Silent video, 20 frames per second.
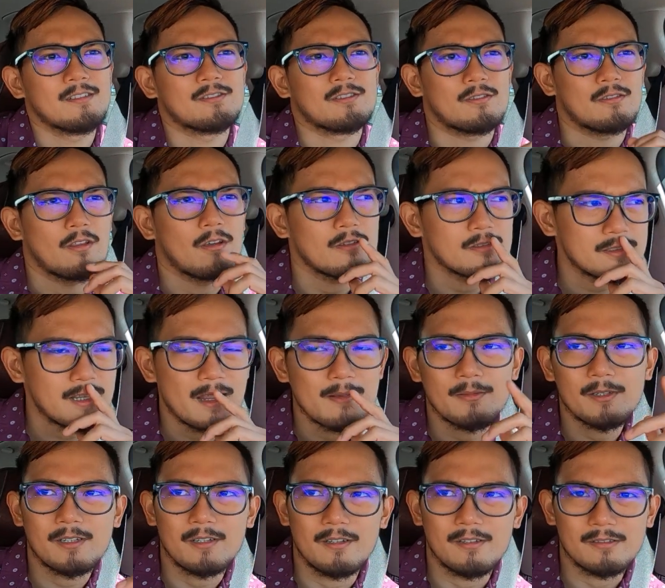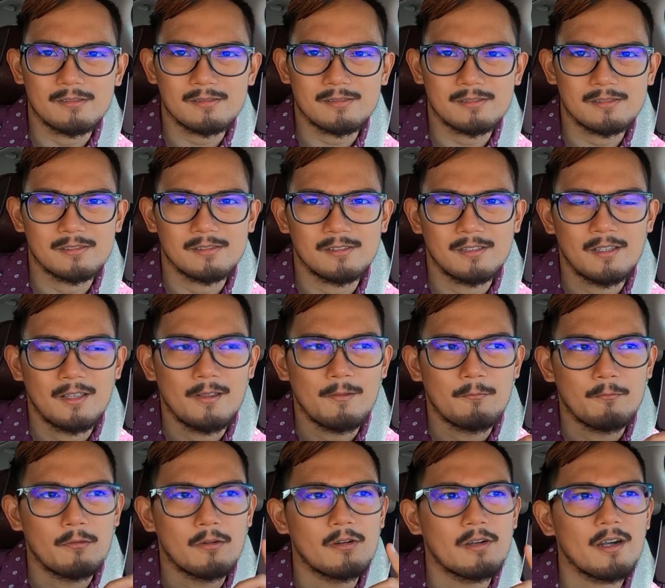So those chemicals
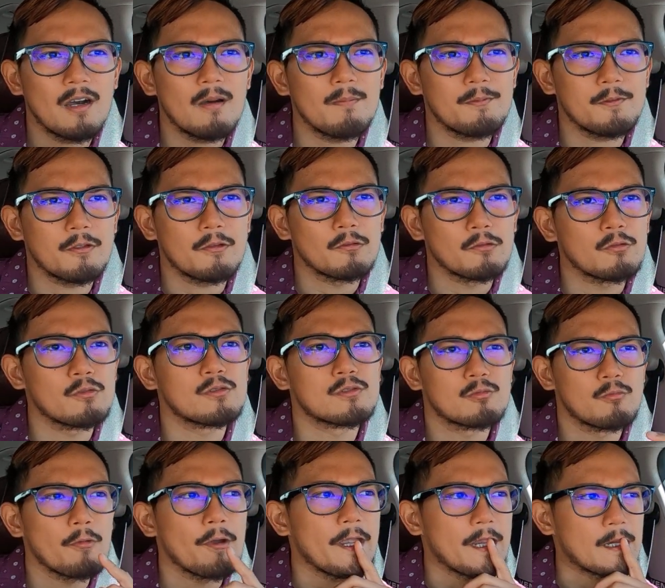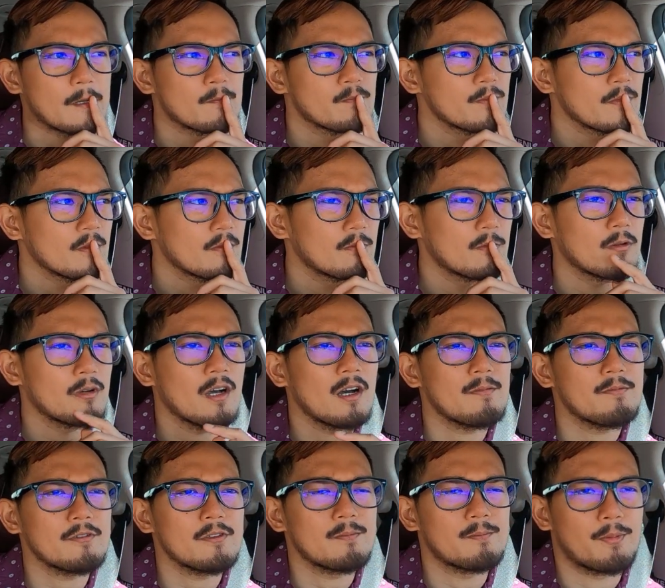will help you lose weight, will
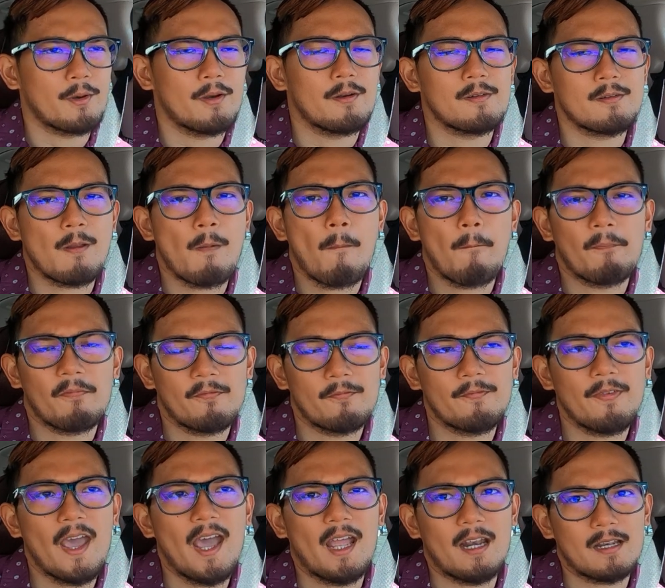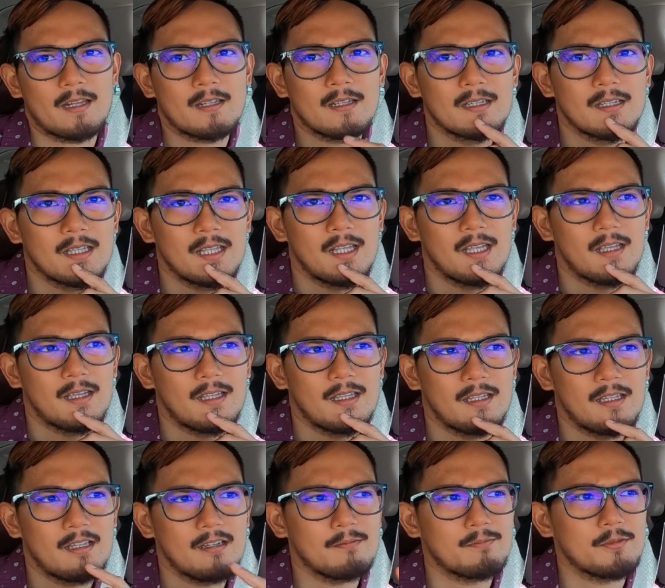help you burn fat,
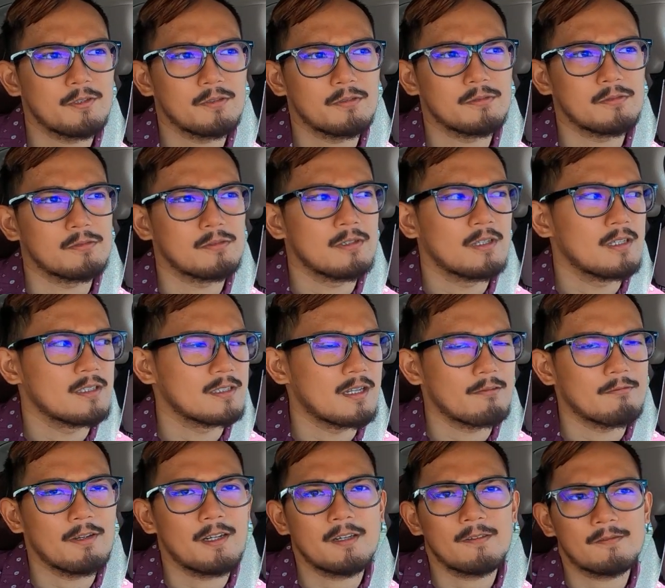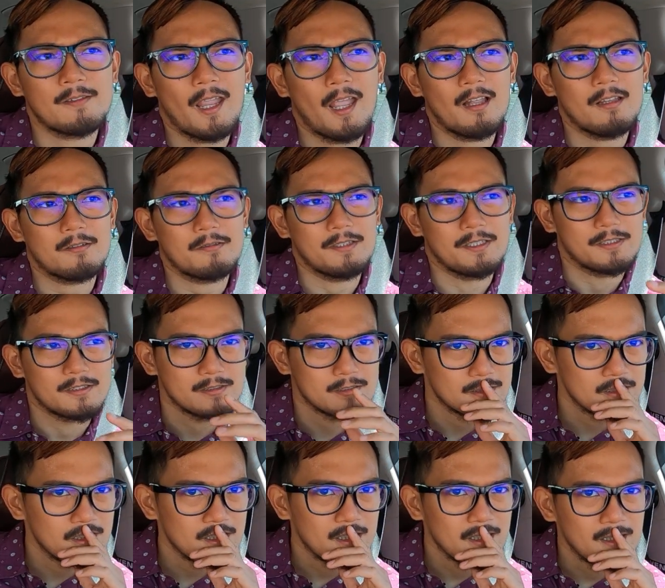help you get rid of
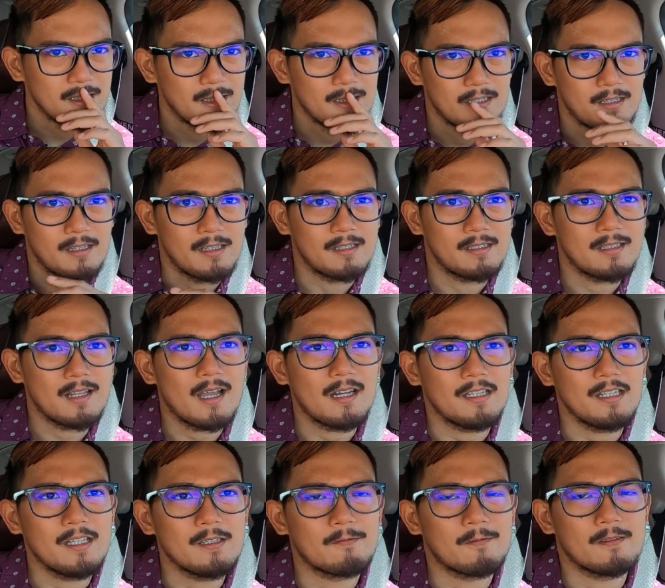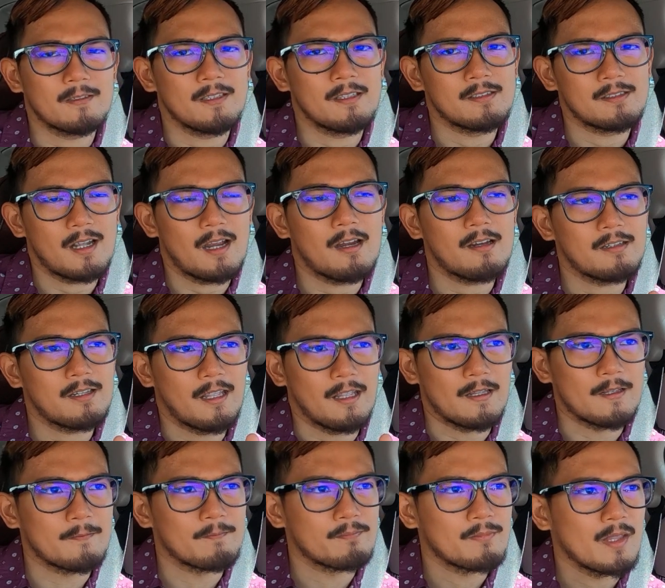calories, and not eat for the entire
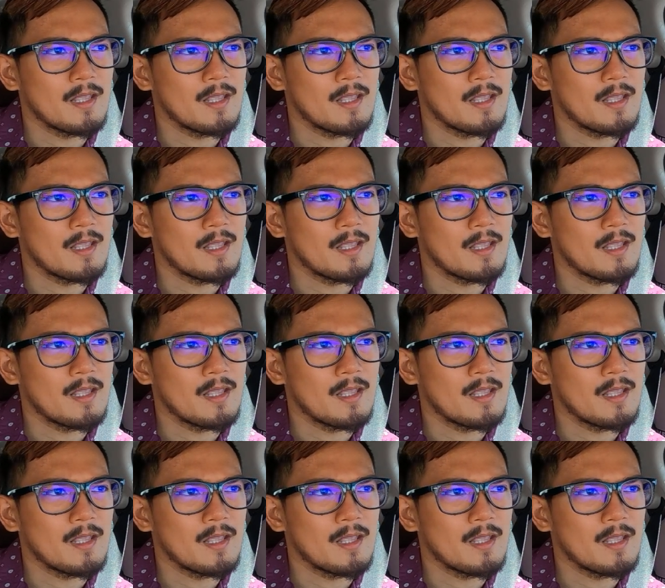day.